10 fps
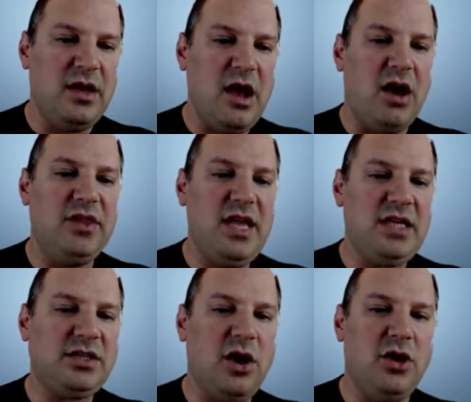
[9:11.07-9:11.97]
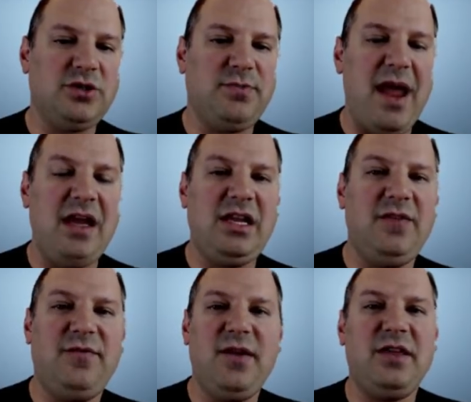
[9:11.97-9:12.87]
Now on the East Coast, by
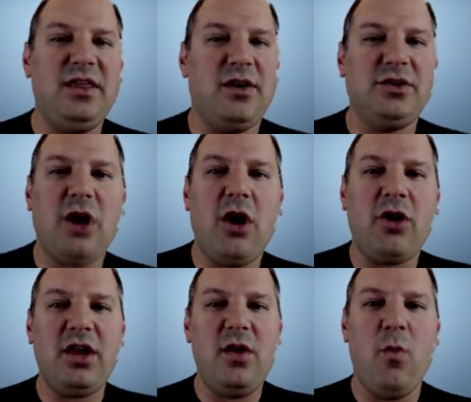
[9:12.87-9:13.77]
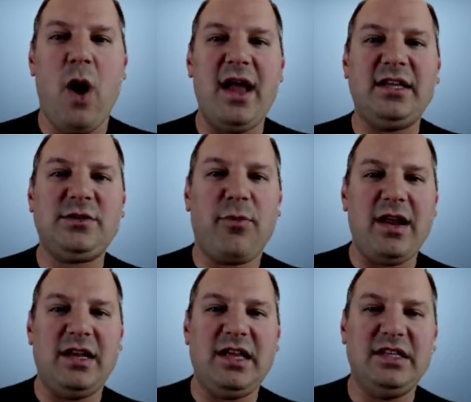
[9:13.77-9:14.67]
1850, there was already
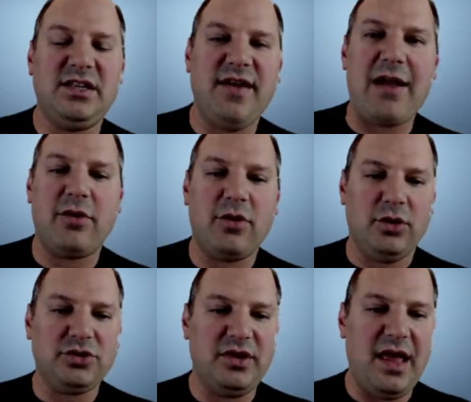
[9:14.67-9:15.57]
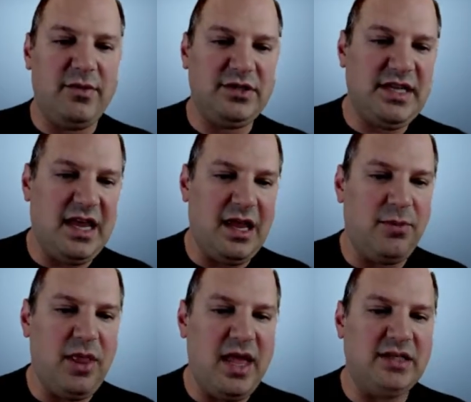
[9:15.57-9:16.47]
widespread intensive agriculture that was taking
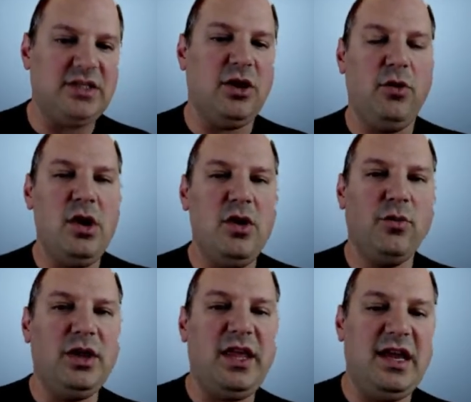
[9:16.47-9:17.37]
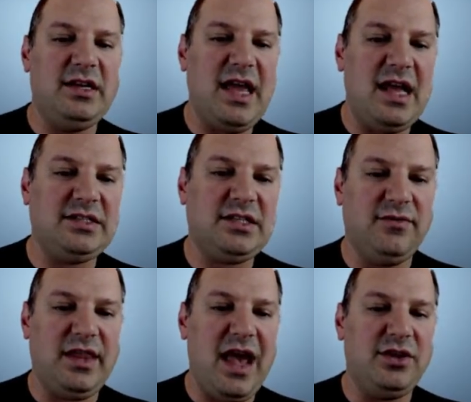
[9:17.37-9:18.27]
place, so really
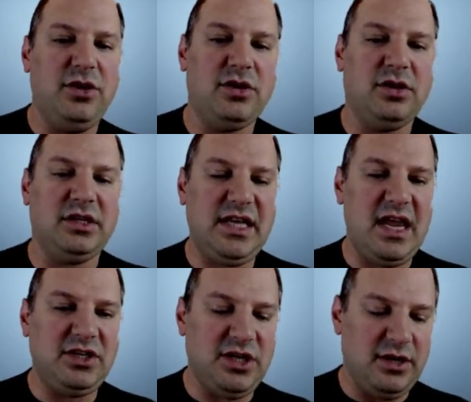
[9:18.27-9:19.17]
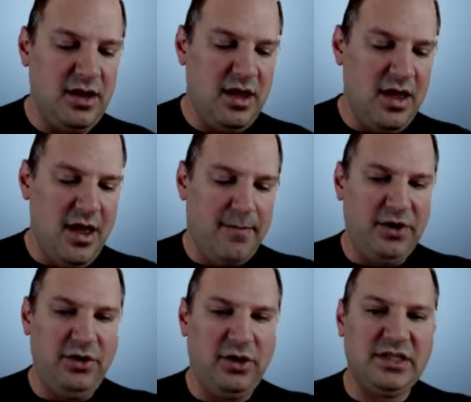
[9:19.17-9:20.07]
intensive land utilization.
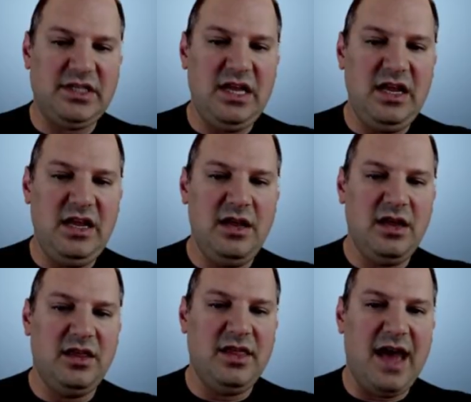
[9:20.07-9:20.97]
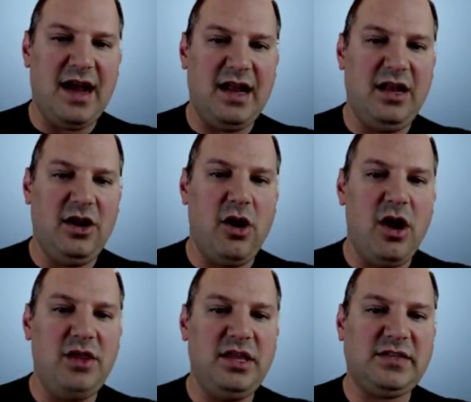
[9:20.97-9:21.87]
But you could see that
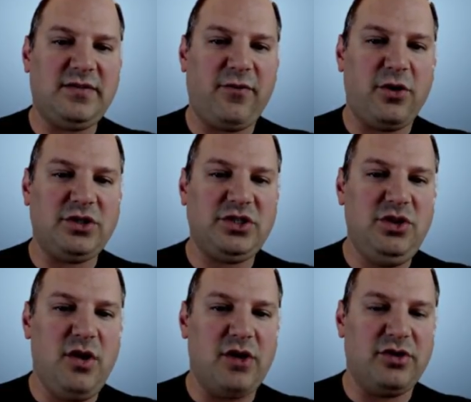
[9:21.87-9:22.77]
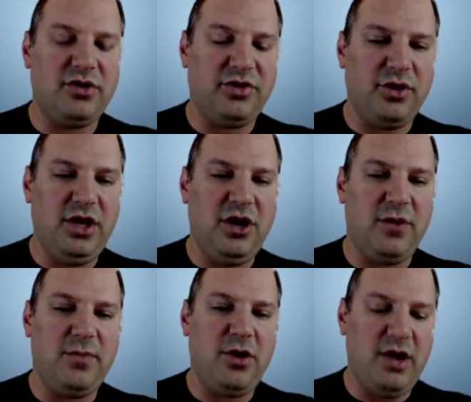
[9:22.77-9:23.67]
in this first
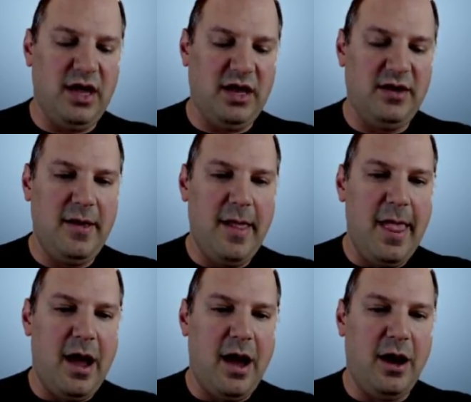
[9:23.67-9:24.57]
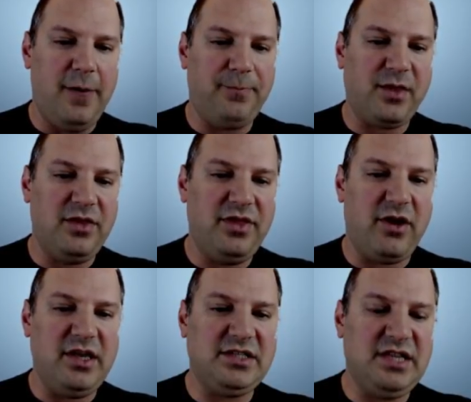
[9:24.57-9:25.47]
230-year period,
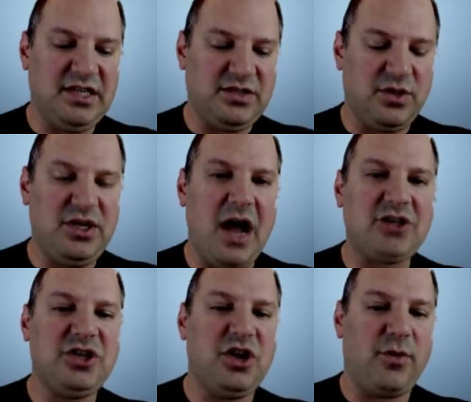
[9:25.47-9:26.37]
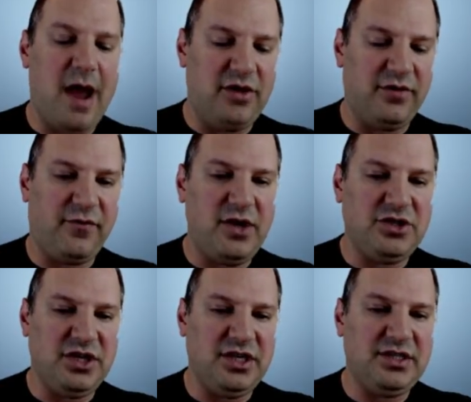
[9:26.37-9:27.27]
there is this reduction around the
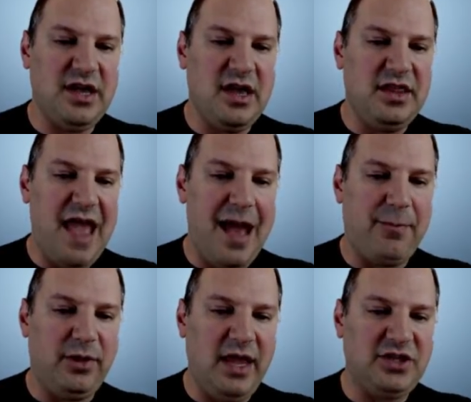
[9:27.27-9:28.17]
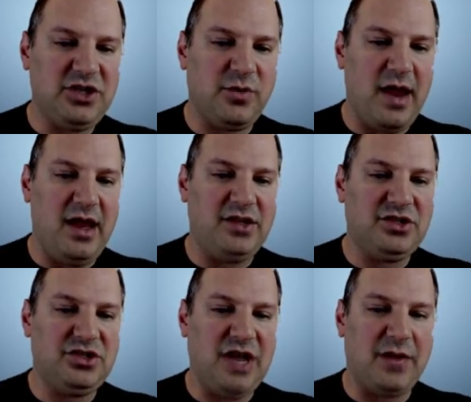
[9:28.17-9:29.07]
fringes. The Appalachian
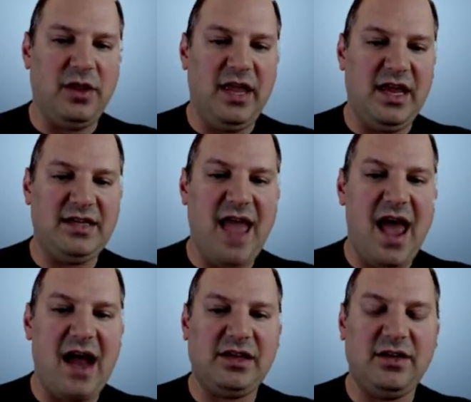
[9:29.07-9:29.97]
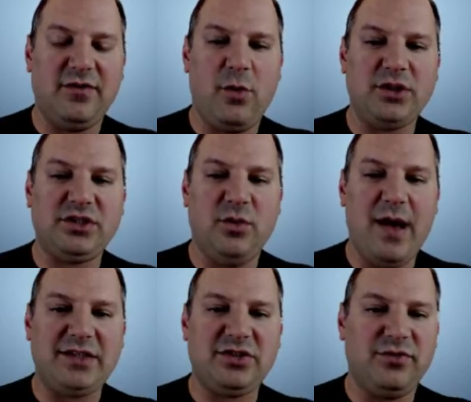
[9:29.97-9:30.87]
Range generally intact, and of course the
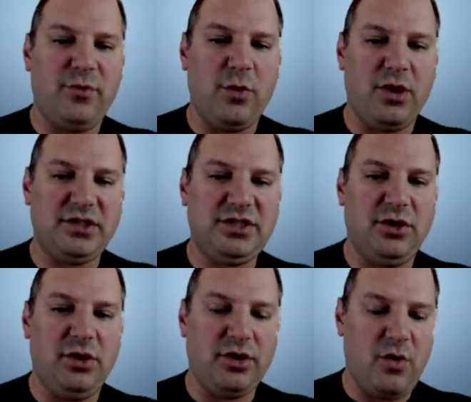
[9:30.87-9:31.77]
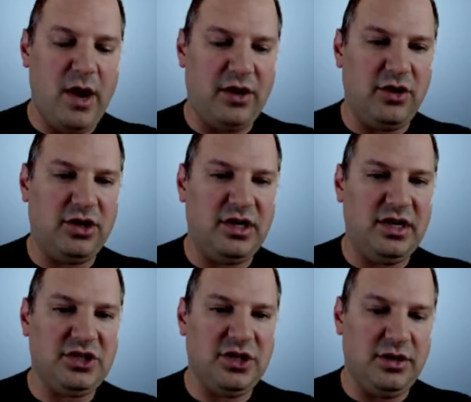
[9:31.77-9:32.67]
western forest still in quite good
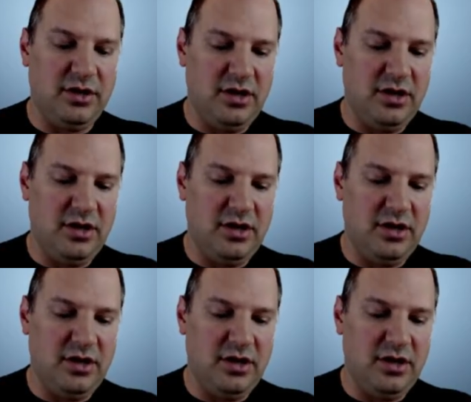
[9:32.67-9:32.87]
condition.